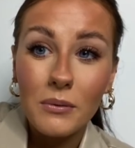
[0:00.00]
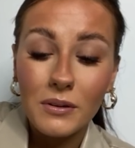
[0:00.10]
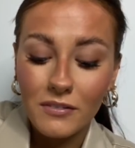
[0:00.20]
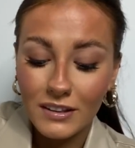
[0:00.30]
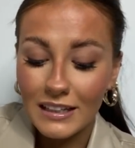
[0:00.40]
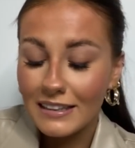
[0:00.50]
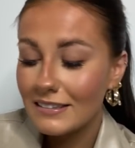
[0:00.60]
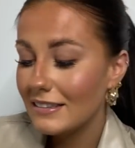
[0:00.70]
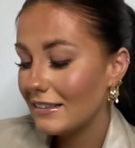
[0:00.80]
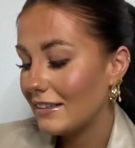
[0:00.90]
one of the
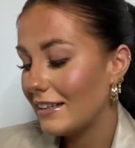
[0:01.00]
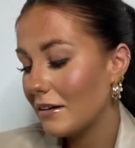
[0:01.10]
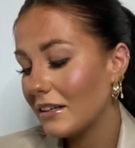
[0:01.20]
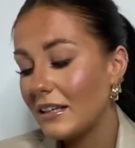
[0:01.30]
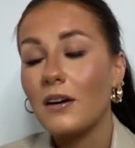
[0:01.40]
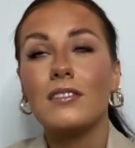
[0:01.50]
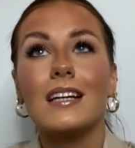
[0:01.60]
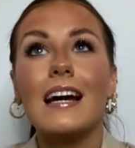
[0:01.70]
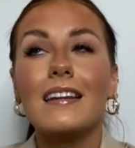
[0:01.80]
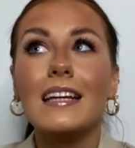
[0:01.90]
nicest gifts. Like,
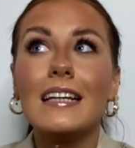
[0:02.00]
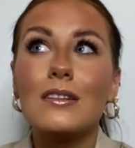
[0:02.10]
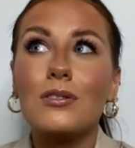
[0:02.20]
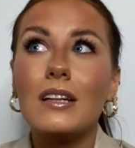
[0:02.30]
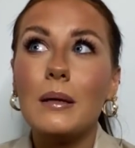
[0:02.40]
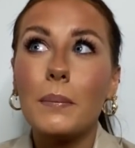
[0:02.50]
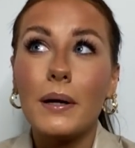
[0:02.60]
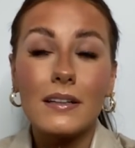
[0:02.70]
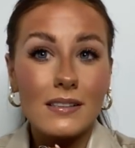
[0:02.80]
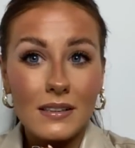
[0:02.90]
I think it's really
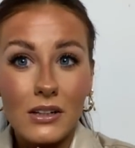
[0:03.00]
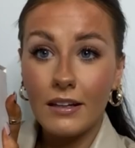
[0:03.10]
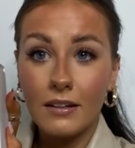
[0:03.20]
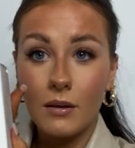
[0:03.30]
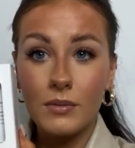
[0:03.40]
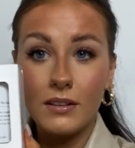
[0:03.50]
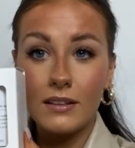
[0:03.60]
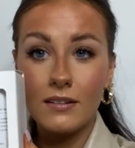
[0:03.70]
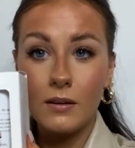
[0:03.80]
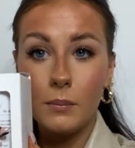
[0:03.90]
personal. It comes in
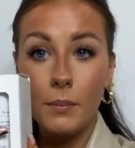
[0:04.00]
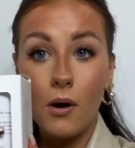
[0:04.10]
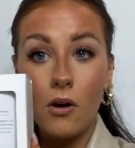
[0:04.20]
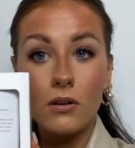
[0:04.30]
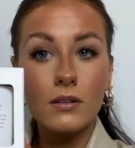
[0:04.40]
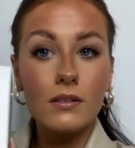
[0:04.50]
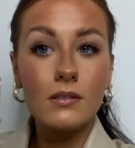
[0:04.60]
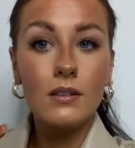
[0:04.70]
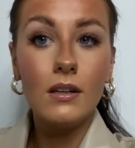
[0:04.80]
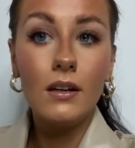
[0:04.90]
this little
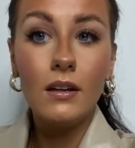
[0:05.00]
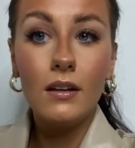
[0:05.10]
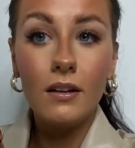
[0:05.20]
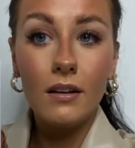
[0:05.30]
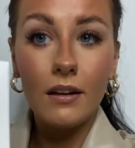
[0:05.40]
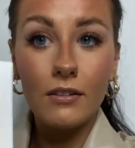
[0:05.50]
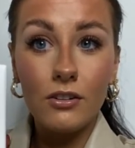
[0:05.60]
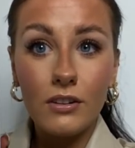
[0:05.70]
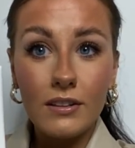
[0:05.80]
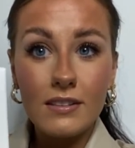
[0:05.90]
box. As you
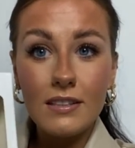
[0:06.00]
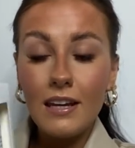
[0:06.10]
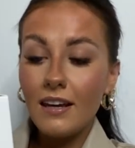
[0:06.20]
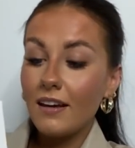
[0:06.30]
can see,